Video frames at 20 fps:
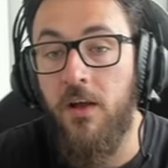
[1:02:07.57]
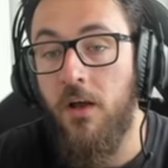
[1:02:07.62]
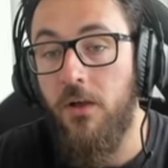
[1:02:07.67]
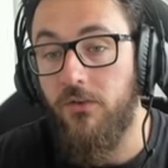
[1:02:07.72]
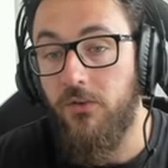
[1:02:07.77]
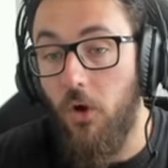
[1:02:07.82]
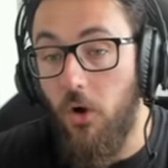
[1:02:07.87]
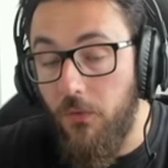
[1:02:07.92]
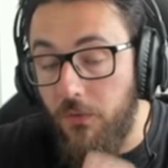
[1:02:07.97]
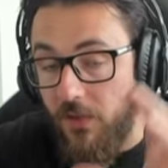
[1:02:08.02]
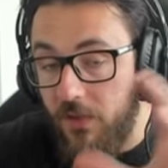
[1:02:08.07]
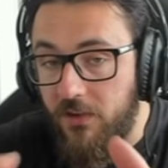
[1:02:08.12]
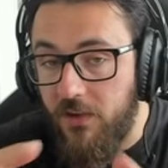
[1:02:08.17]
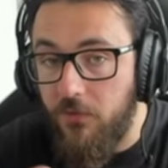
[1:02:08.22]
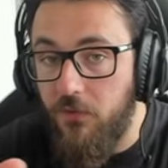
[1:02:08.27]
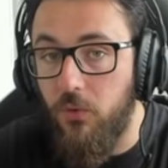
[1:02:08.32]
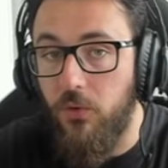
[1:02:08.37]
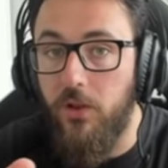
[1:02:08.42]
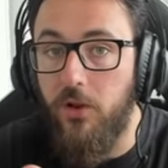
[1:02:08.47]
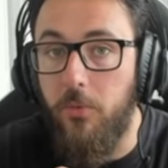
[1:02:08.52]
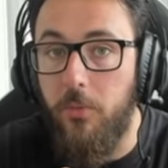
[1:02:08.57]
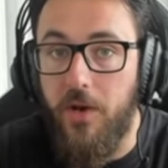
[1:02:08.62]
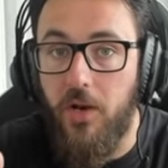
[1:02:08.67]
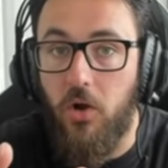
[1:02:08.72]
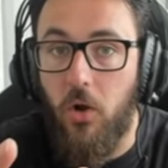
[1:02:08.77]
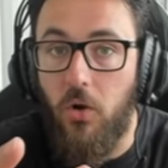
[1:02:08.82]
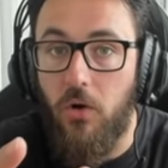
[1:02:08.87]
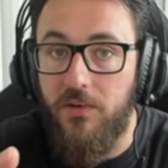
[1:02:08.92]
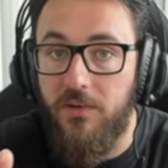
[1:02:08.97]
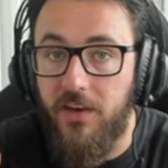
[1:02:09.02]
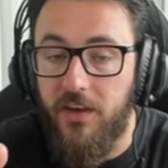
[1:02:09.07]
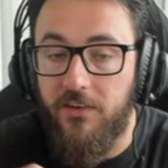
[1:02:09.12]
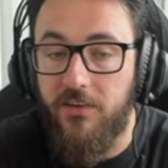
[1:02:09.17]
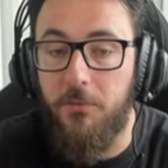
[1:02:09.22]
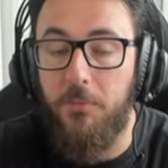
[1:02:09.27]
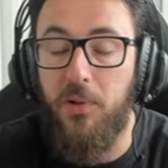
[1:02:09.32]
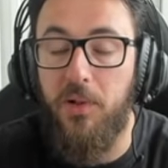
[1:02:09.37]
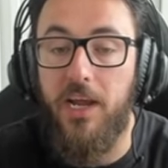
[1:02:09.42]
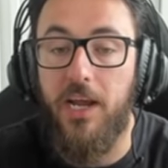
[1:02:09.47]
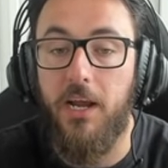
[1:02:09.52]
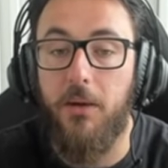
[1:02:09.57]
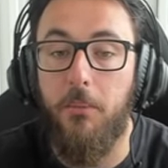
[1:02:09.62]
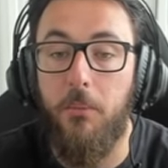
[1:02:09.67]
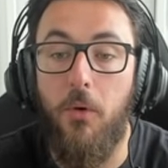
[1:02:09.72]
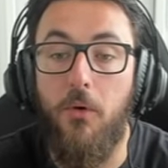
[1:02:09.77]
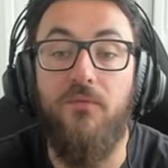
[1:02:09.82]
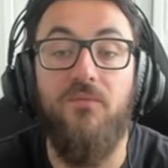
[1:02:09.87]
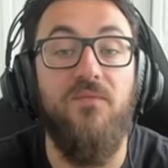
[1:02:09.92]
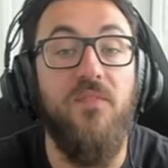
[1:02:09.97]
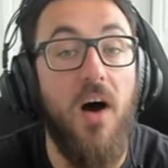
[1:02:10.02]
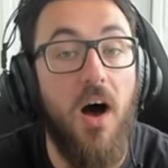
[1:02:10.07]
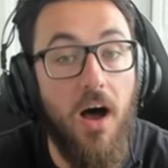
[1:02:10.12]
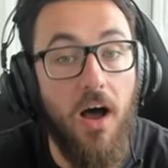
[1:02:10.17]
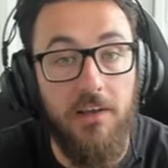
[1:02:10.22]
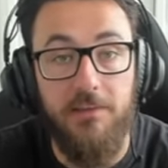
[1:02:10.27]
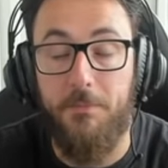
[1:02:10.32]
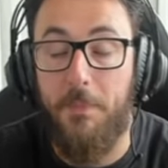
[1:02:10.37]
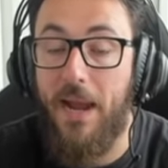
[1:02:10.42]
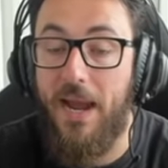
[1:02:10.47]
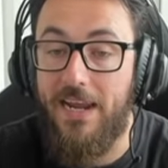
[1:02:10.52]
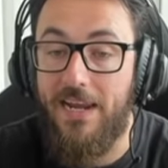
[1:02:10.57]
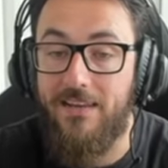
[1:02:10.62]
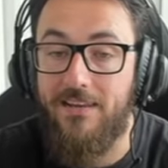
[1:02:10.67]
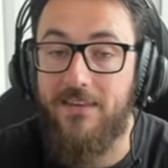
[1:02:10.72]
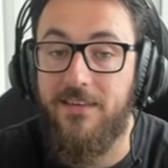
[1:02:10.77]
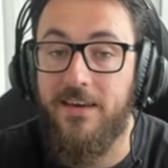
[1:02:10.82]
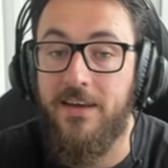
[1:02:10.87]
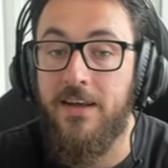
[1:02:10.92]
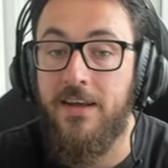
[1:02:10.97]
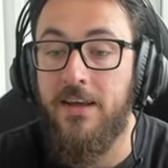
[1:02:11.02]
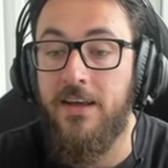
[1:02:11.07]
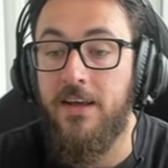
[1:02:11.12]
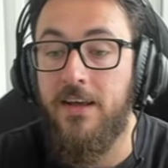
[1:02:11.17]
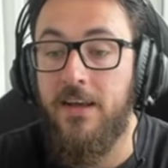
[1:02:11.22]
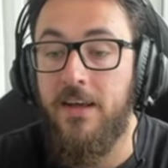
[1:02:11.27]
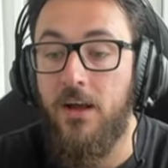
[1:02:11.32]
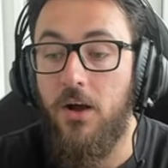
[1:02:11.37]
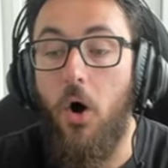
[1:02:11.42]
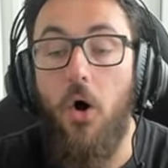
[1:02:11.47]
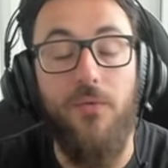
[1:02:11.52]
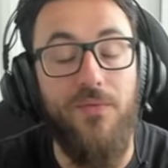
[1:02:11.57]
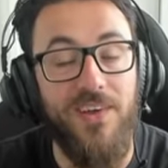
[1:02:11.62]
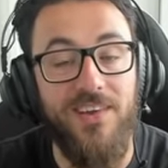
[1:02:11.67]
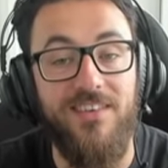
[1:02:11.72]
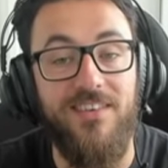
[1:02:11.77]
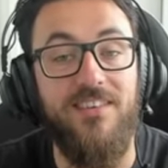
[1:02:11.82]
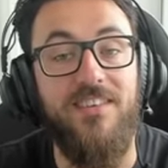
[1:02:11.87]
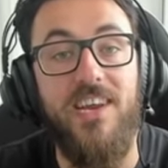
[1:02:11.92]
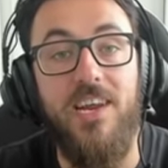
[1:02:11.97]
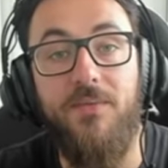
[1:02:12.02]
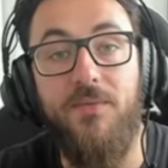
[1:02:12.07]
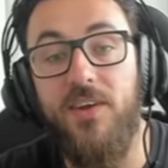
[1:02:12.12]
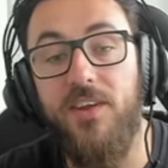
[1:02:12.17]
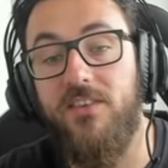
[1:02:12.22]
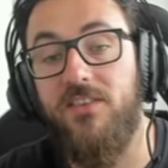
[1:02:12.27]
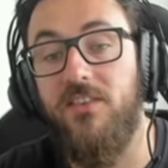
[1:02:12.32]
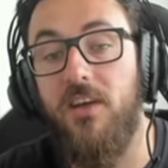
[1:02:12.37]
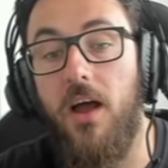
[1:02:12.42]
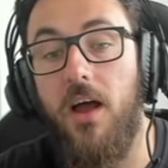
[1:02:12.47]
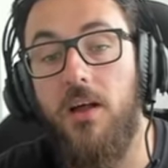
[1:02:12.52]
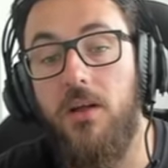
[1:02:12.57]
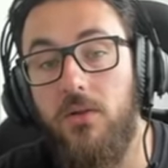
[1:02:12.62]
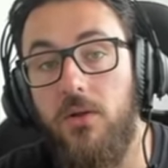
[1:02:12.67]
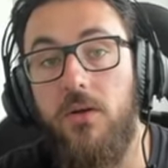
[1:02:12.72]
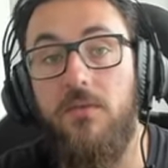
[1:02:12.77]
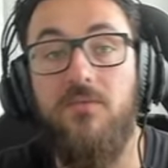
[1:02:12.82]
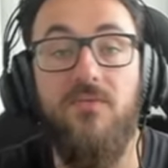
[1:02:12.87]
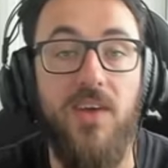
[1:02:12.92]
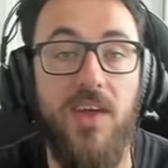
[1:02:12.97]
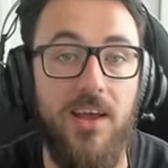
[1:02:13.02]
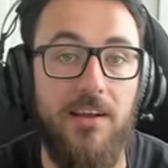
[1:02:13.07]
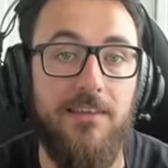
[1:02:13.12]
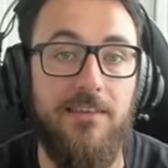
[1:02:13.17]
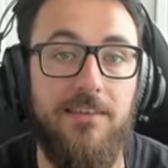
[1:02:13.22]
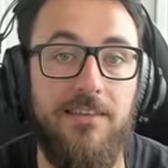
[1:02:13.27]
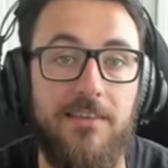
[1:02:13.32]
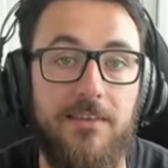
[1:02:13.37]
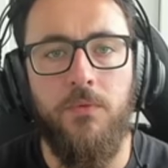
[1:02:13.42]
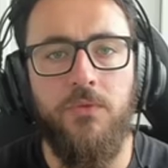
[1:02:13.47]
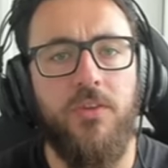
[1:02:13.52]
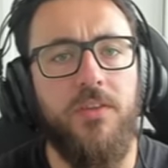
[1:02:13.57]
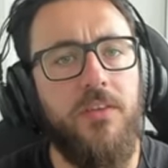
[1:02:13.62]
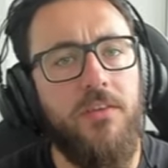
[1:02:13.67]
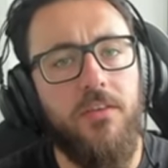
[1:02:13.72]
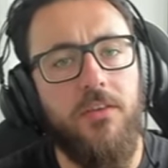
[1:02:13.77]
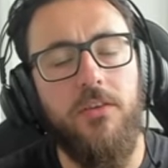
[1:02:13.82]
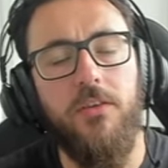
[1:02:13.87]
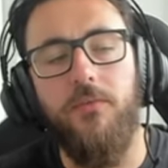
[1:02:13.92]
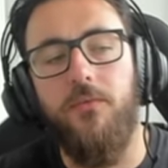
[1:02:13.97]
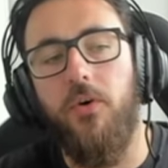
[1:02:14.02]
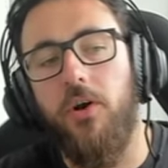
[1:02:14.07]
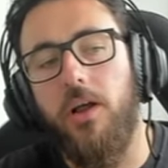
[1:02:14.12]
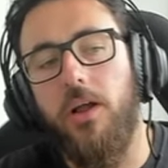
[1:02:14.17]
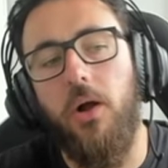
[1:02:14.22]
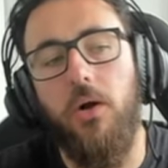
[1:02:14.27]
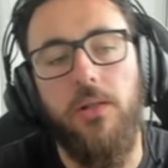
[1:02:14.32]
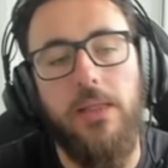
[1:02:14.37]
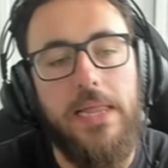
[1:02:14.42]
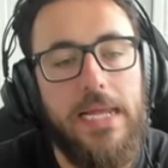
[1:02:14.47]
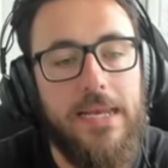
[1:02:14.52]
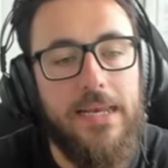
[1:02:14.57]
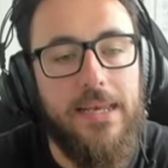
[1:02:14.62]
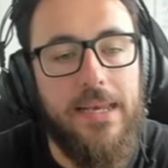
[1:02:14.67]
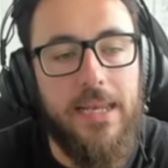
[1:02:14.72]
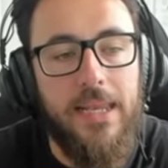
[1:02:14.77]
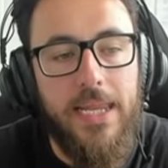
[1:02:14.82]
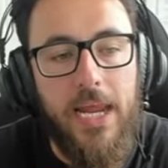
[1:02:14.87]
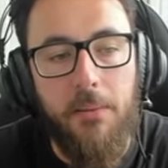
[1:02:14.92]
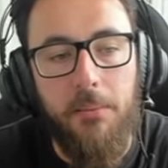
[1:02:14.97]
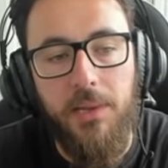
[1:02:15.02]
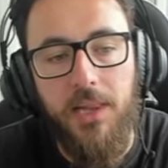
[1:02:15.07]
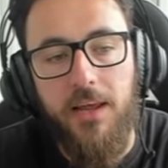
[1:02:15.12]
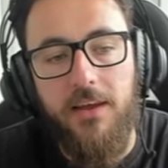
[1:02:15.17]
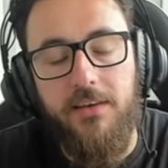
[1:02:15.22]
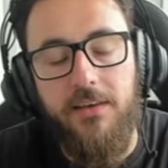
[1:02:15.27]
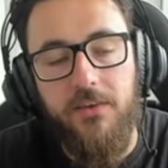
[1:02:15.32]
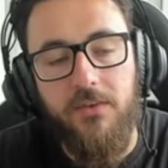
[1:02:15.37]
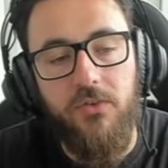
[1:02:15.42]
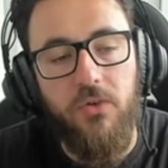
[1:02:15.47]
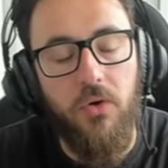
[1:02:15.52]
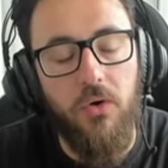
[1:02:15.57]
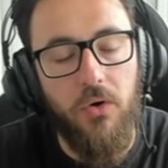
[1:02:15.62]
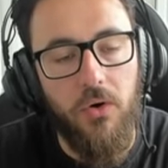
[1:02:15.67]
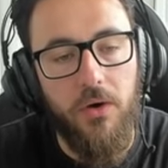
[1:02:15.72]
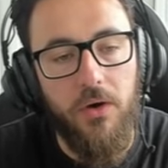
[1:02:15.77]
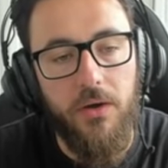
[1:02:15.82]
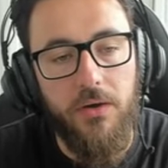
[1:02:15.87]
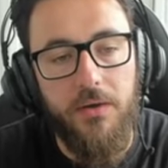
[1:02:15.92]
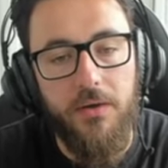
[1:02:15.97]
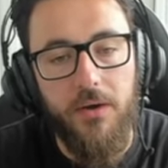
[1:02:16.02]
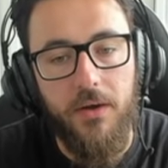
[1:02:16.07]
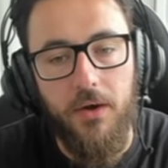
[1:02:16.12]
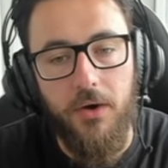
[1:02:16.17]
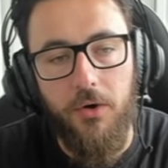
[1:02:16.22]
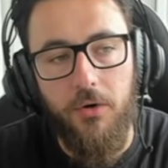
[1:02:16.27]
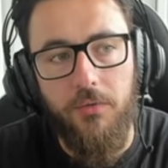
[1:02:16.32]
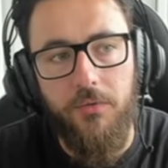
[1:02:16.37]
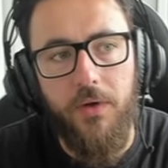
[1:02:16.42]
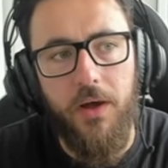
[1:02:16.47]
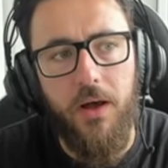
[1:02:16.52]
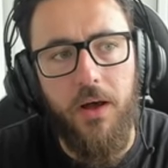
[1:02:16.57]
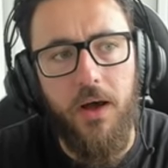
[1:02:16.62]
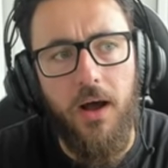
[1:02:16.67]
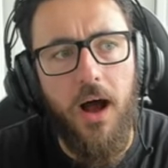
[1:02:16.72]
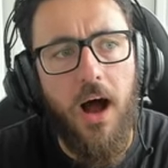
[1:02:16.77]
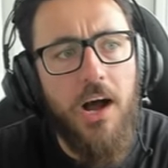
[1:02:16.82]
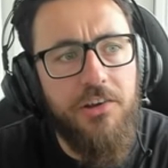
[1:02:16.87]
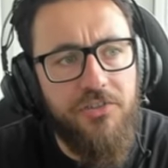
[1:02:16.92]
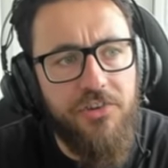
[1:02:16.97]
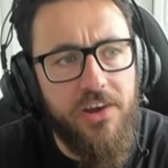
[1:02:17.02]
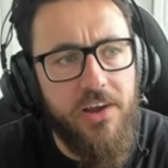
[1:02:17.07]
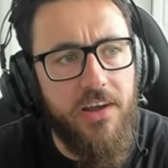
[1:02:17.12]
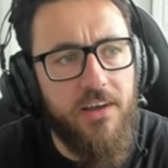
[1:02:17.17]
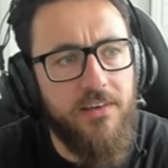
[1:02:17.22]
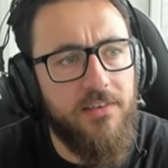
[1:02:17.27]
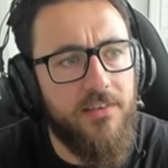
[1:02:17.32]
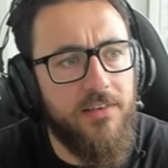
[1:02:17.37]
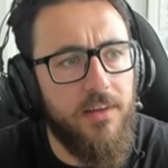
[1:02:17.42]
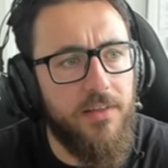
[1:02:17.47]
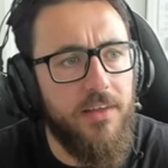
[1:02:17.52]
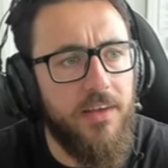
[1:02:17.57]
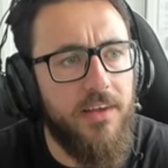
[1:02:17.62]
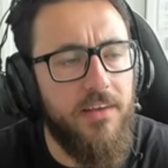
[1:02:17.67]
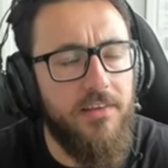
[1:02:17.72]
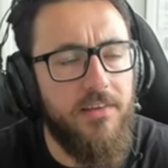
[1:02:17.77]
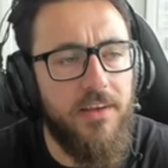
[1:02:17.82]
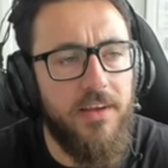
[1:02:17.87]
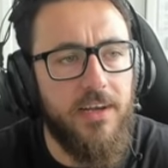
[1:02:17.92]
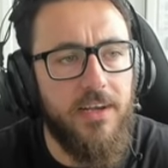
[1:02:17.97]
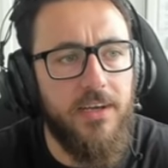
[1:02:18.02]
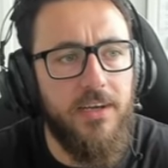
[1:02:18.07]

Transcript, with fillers: So hopefully this gives you a little bit of context to playing a more fast-paced, offensive defense style Vex. So this is a VOD I got linked in the MLA Discord of uh, RJS, I think he's like a,